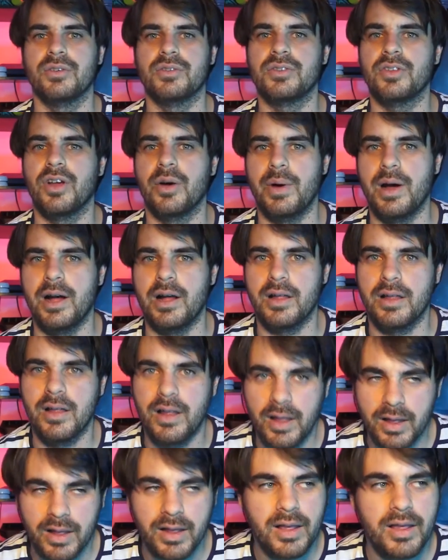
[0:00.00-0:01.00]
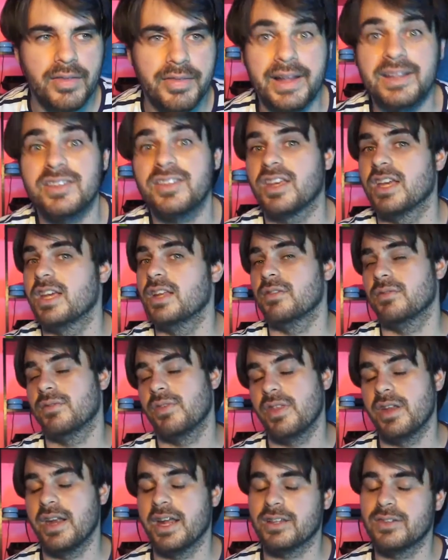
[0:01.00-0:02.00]
So that's a hint for
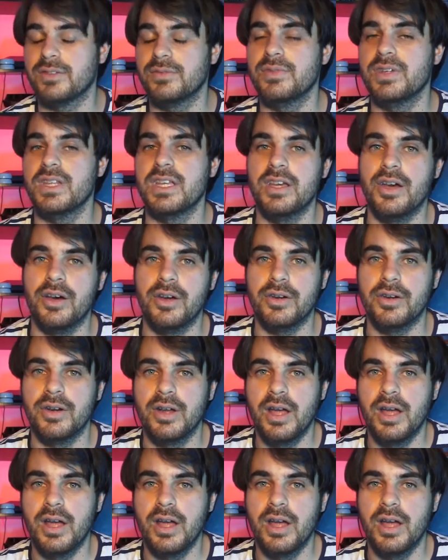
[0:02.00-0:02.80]
the next video.